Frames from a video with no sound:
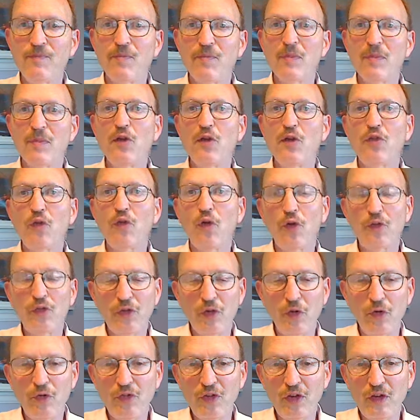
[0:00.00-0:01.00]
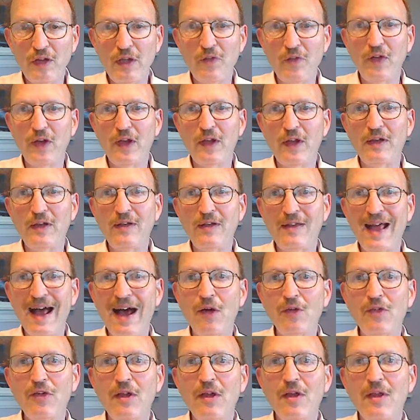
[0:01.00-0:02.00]
There's also significant
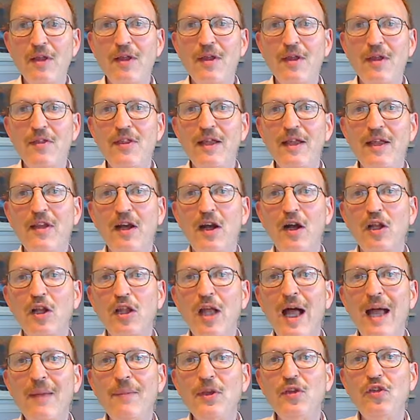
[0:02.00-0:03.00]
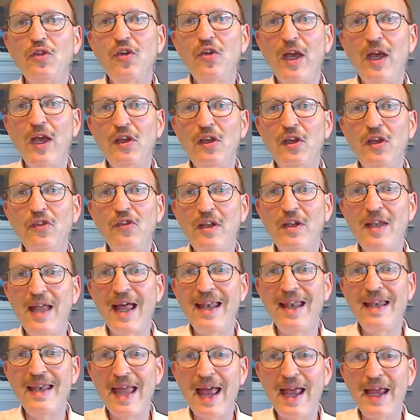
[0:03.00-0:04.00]
doubt that the climate change is a
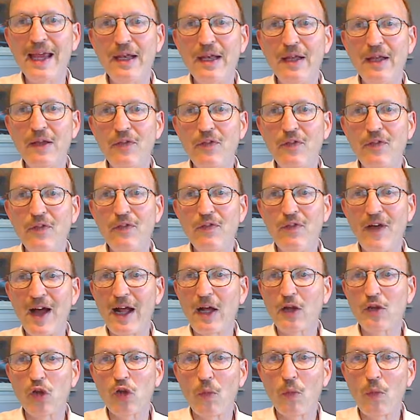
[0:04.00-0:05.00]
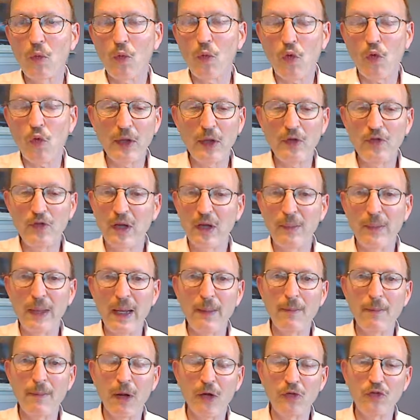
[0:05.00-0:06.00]
net negative. In fact, global warming is going to
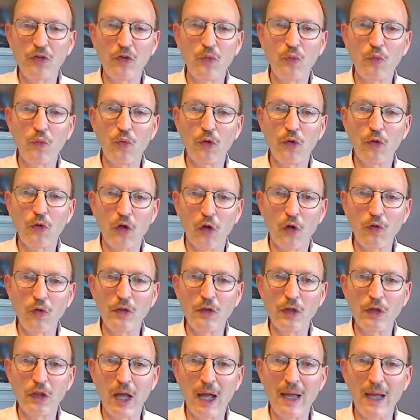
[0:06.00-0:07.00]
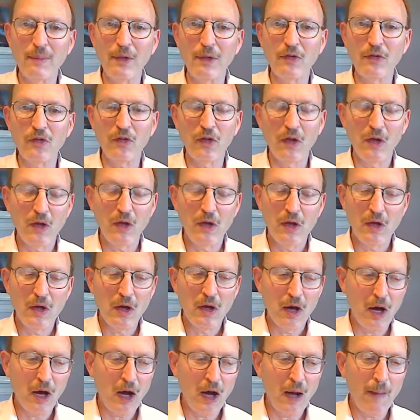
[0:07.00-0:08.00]
make much of the world's cold climates
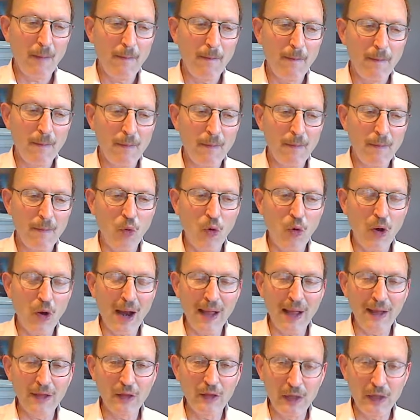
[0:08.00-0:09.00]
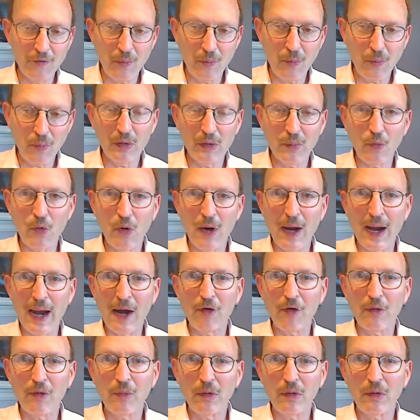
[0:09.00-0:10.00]
uh, more livable and more
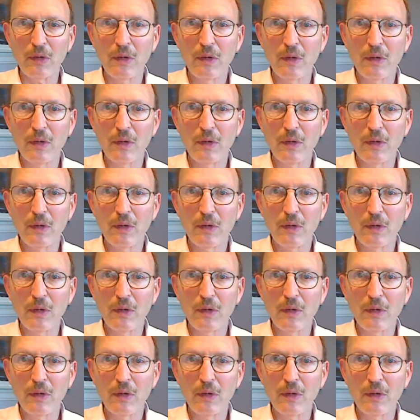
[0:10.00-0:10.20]
arable.